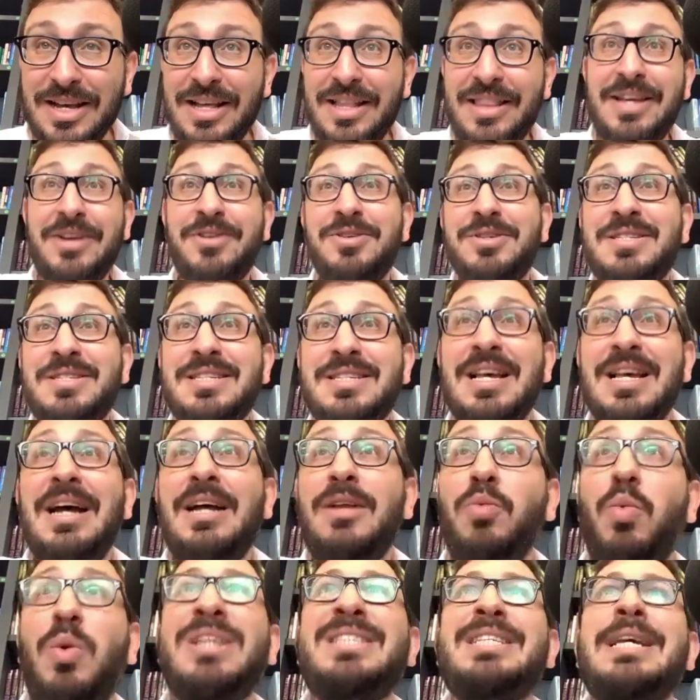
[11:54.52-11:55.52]
There's
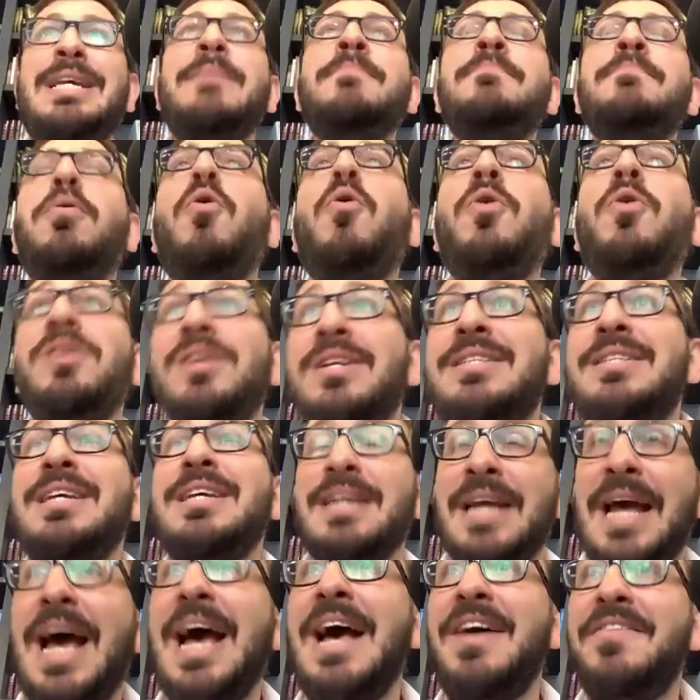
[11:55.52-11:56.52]
what's important
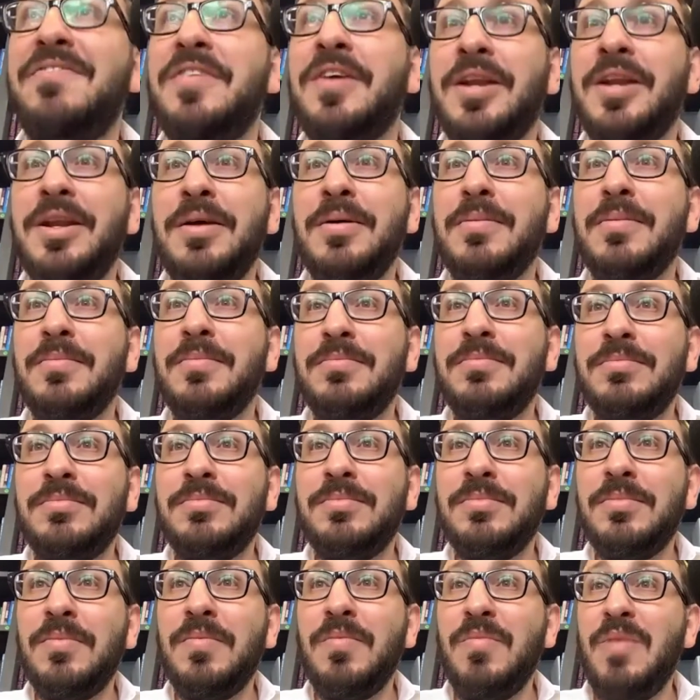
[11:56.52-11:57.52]
in heaven,
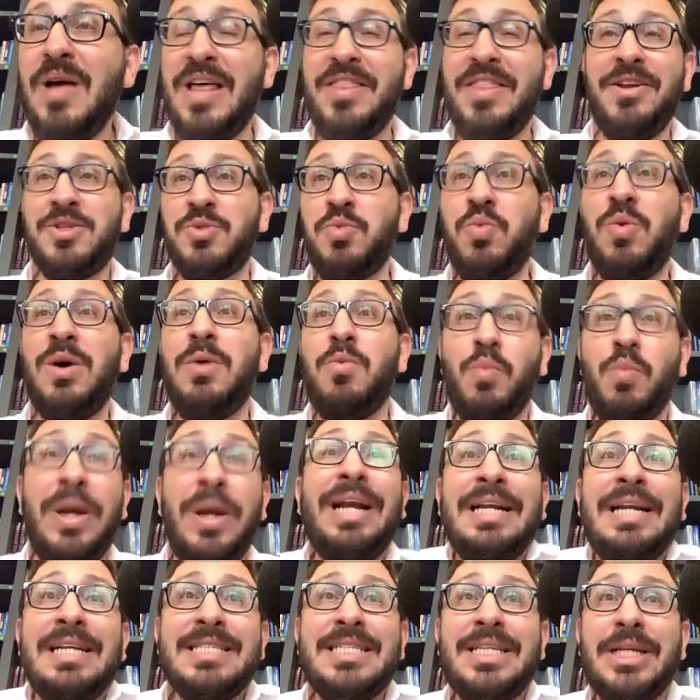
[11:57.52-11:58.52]
and there's what we
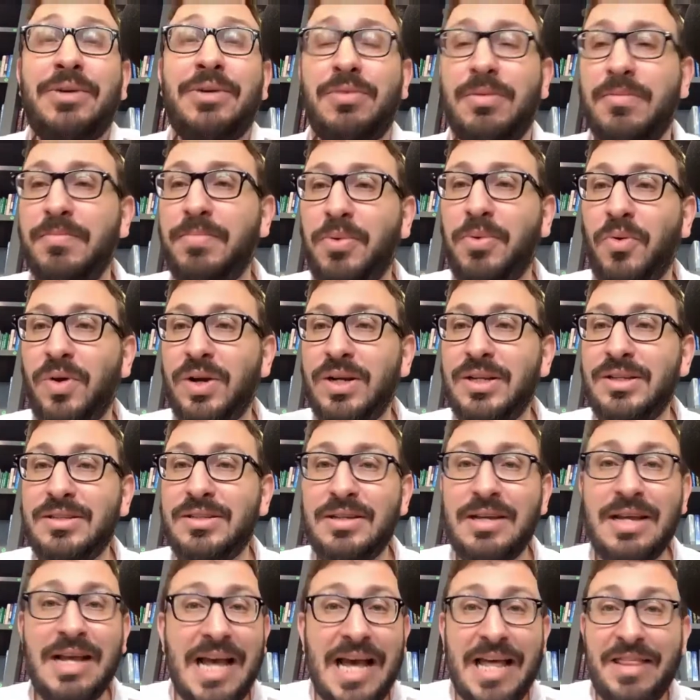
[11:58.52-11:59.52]
consider
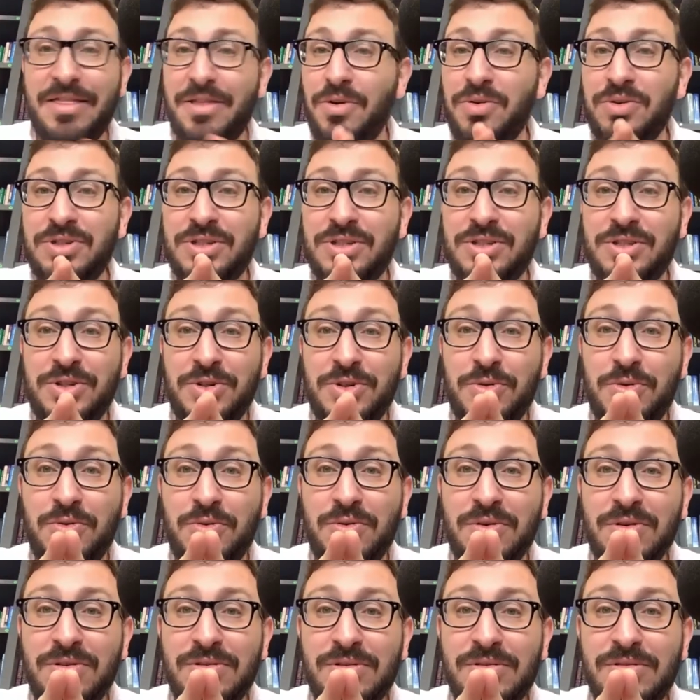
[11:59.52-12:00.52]
important, and those
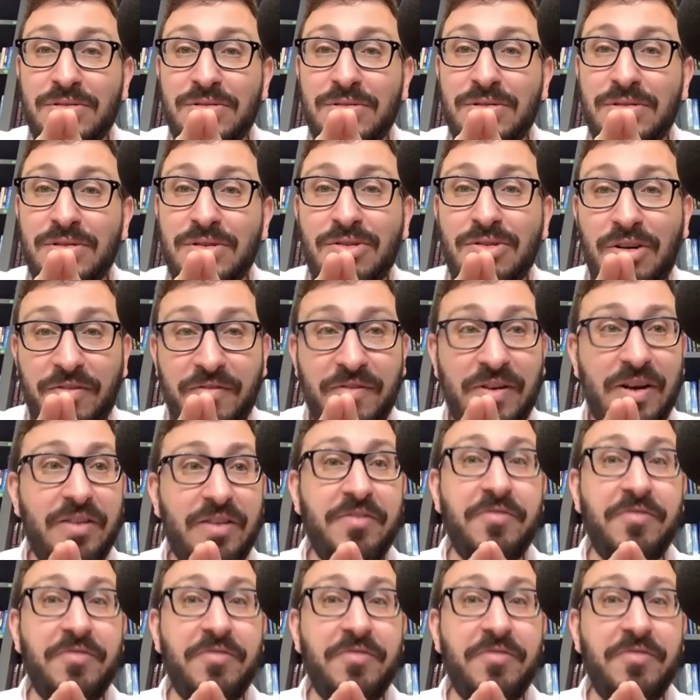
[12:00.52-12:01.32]
two are very